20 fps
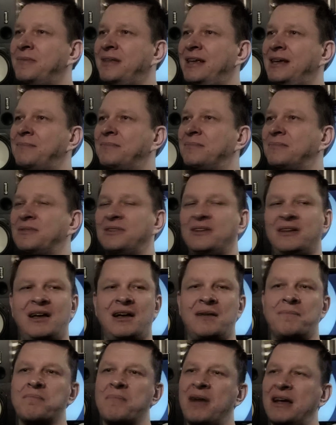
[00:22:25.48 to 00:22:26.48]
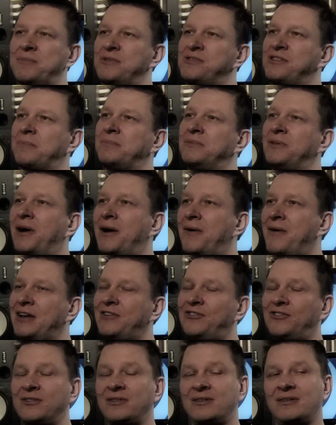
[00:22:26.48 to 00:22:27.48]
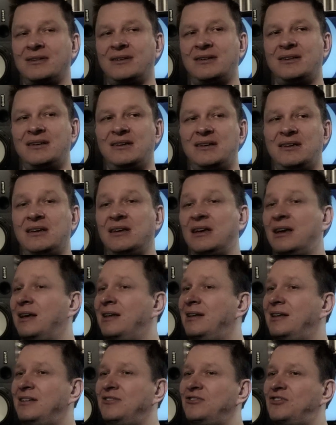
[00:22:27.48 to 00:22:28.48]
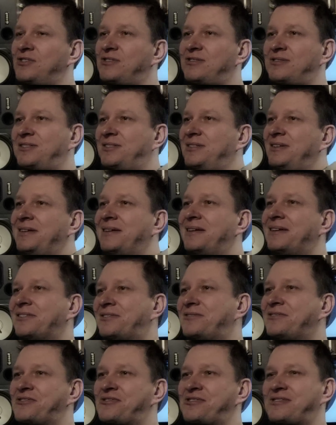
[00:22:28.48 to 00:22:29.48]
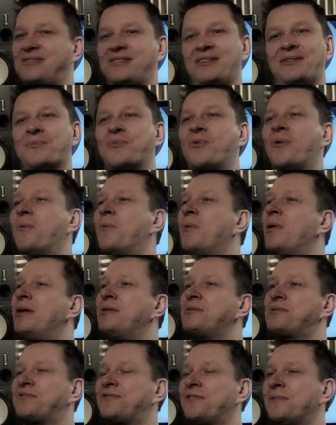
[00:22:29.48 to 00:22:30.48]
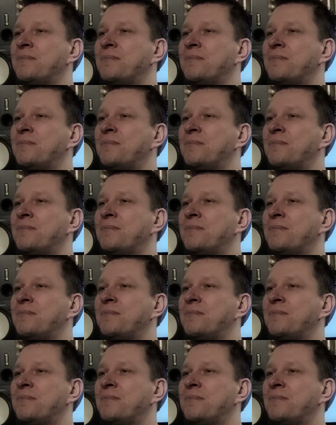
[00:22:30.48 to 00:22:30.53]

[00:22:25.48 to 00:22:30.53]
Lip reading: them, you know, maybe some direction. And then just seeing what works for